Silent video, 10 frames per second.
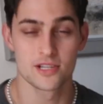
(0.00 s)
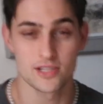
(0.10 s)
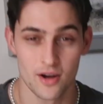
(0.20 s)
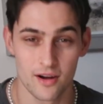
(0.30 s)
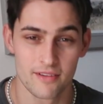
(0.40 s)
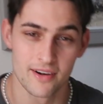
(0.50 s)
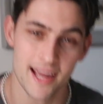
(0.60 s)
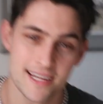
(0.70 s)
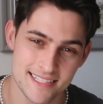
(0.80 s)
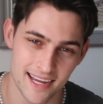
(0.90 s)
just got a very
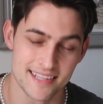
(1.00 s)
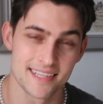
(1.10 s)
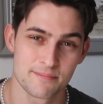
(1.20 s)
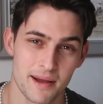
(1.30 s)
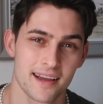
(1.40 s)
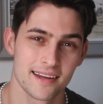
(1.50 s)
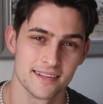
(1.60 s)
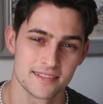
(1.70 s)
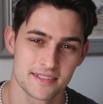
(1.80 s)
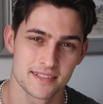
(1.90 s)
exciting
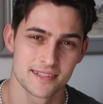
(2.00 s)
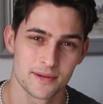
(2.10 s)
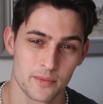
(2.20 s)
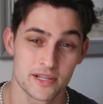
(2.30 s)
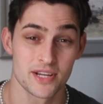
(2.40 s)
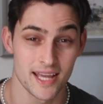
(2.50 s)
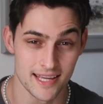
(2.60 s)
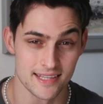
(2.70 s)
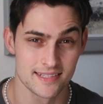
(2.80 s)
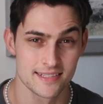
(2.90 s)
package, which
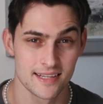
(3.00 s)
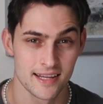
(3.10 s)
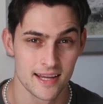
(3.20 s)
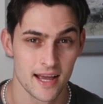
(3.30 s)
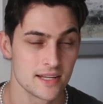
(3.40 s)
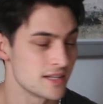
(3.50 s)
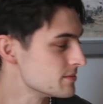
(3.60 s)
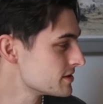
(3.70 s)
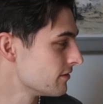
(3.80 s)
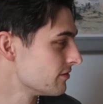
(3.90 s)
is
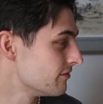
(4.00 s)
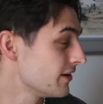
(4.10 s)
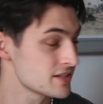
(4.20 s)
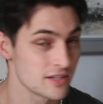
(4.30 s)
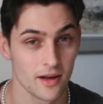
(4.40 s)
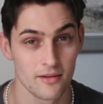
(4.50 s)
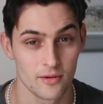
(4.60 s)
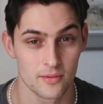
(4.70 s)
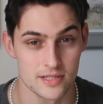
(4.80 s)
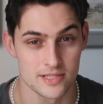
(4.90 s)
some stuff from Fashion
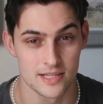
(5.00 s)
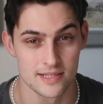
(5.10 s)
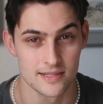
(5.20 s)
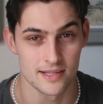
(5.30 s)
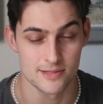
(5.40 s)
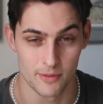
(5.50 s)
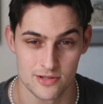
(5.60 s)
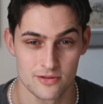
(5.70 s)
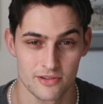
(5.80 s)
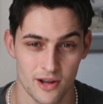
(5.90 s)
Nova, which is a
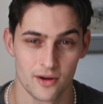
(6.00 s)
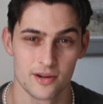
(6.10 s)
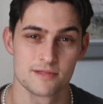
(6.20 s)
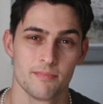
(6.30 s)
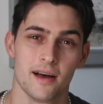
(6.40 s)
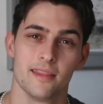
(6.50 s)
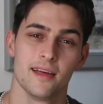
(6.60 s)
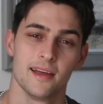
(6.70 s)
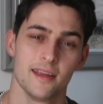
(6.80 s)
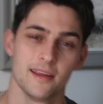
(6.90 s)
sponsor of Leora's, but
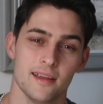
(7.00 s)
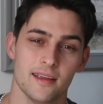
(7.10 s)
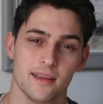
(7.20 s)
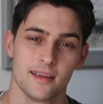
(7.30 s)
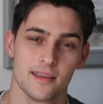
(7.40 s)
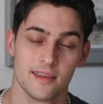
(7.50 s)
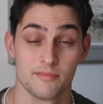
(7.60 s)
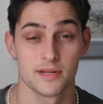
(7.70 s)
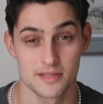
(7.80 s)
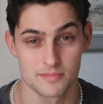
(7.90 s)
they
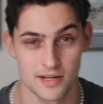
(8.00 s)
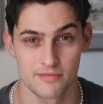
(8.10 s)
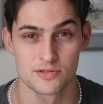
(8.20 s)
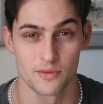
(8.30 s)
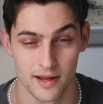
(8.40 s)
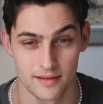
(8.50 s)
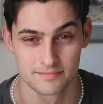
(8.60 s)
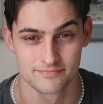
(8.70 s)
give me some stuff as well.